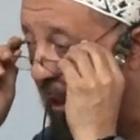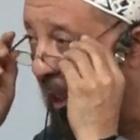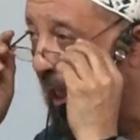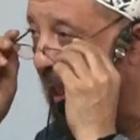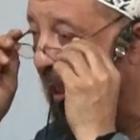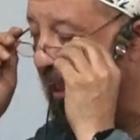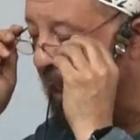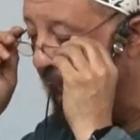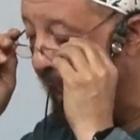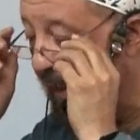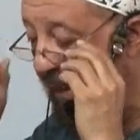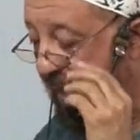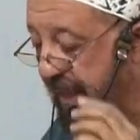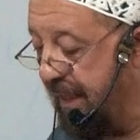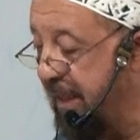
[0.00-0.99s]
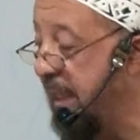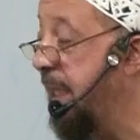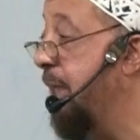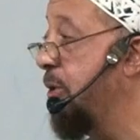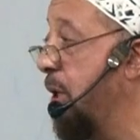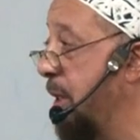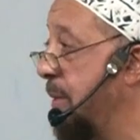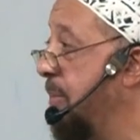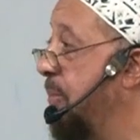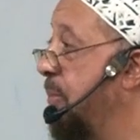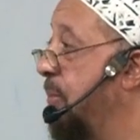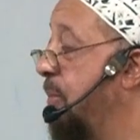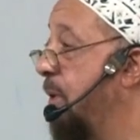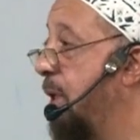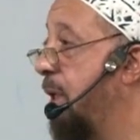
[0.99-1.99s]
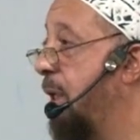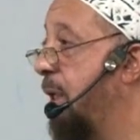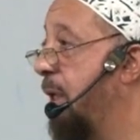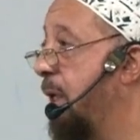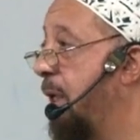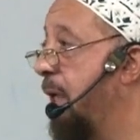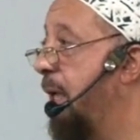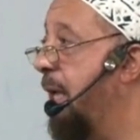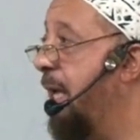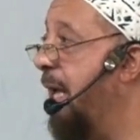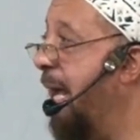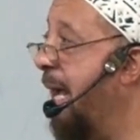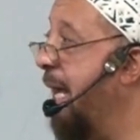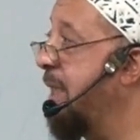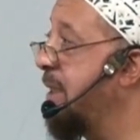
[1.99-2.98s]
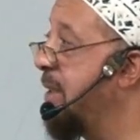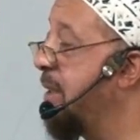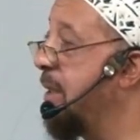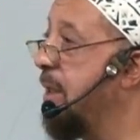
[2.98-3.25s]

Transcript: uh, 19 era and